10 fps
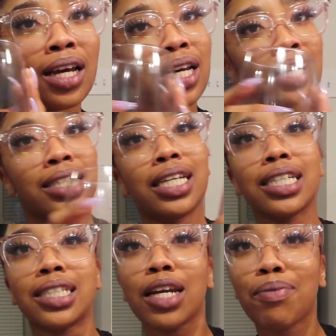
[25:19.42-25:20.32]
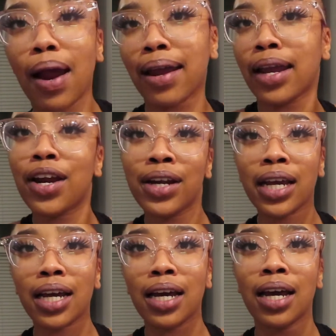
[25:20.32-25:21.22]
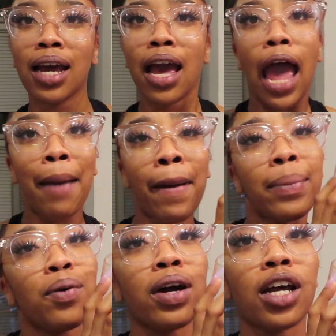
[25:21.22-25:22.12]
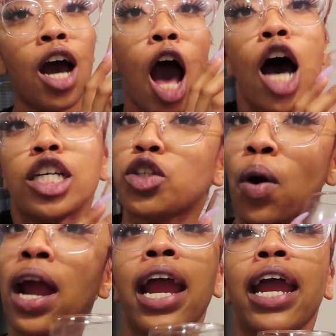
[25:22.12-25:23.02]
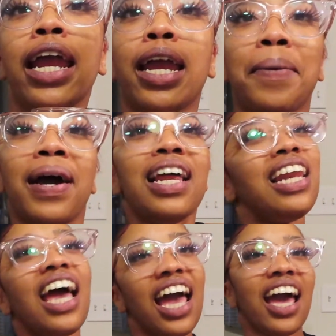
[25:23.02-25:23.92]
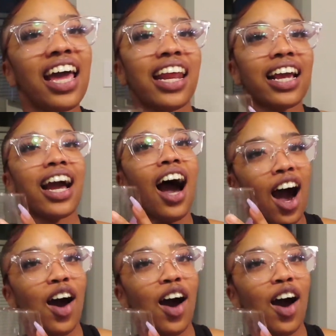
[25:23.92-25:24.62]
Okay. This shit right here, nigga. It made me wanna scream. Let it go.